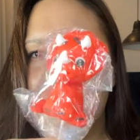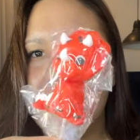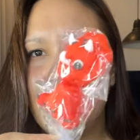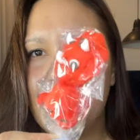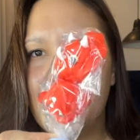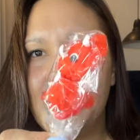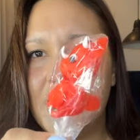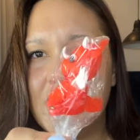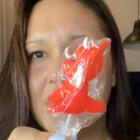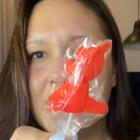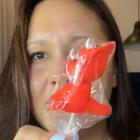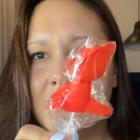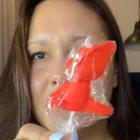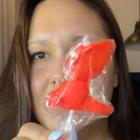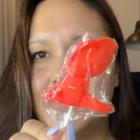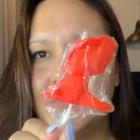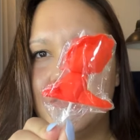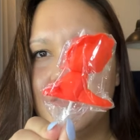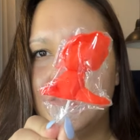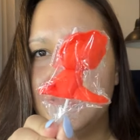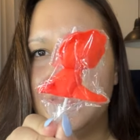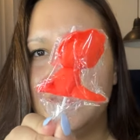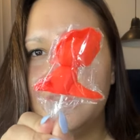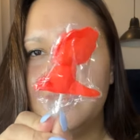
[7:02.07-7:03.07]
but
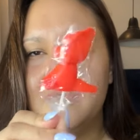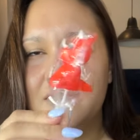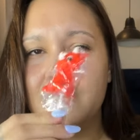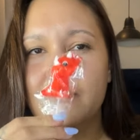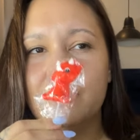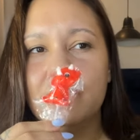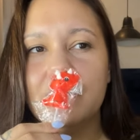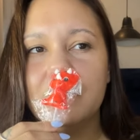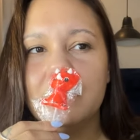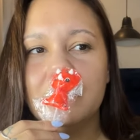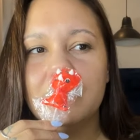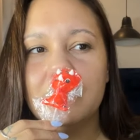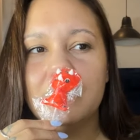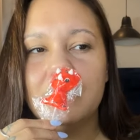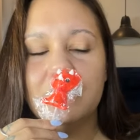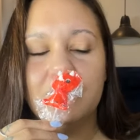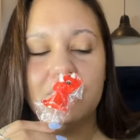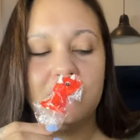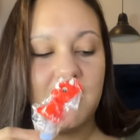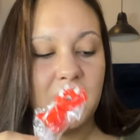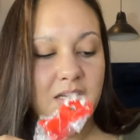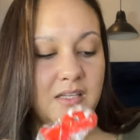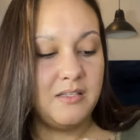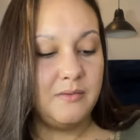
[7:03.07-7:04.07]

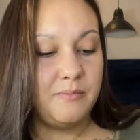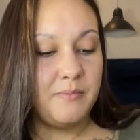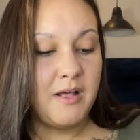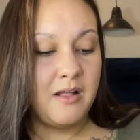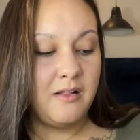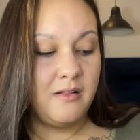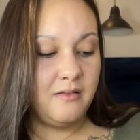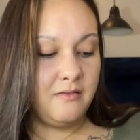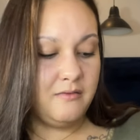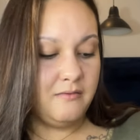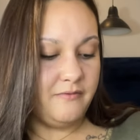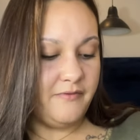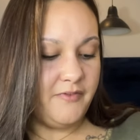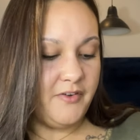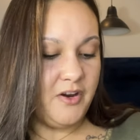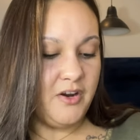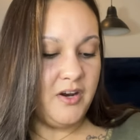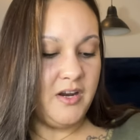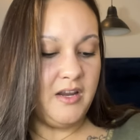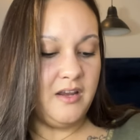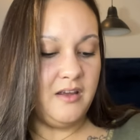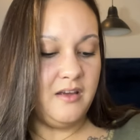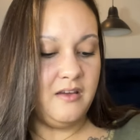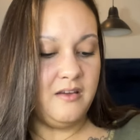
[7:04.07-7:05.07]
they smell
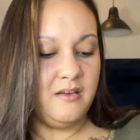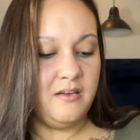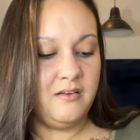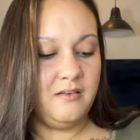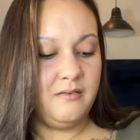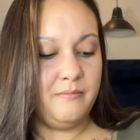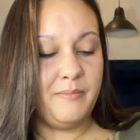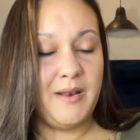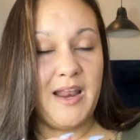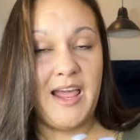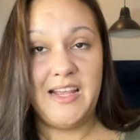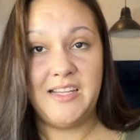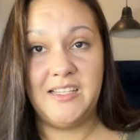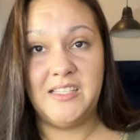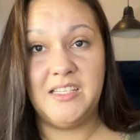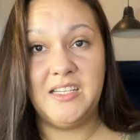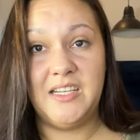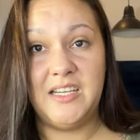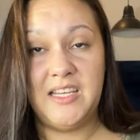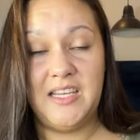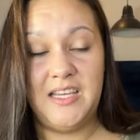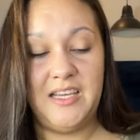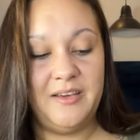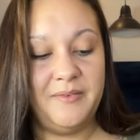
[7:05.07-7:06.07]
very
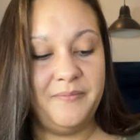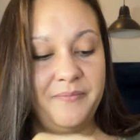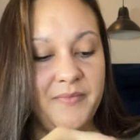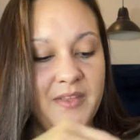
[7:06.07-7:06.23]
plasticky.